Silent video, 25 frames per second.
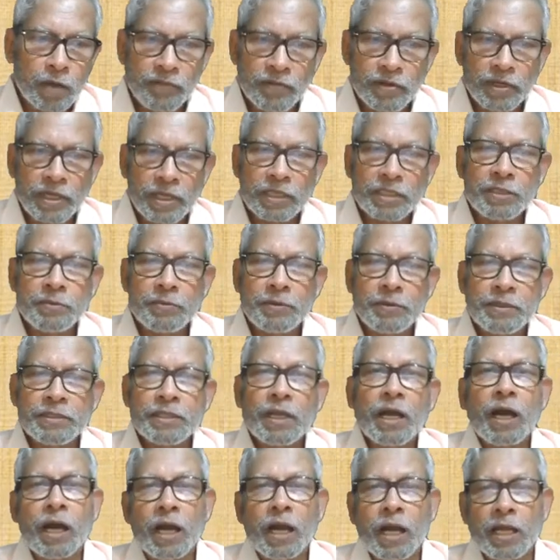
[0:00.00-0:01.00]
for achieving
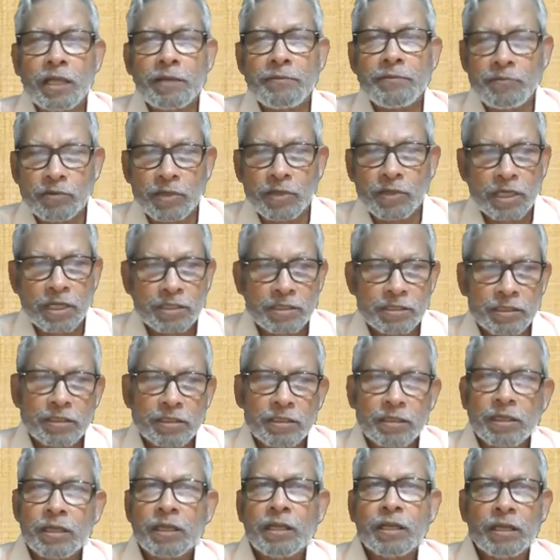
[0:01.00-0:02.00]
the higher
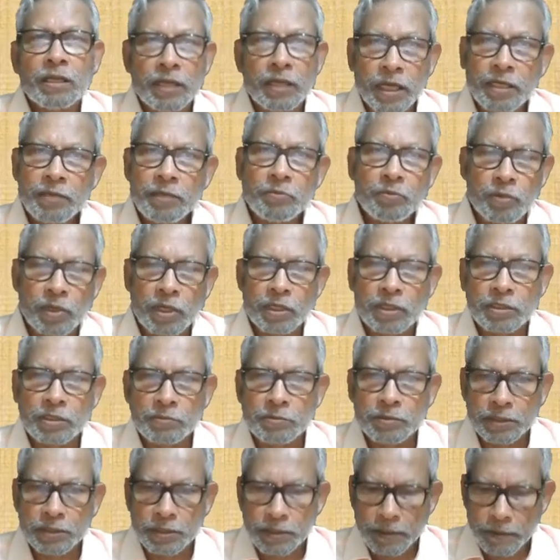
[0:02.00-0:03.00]
production and productivity.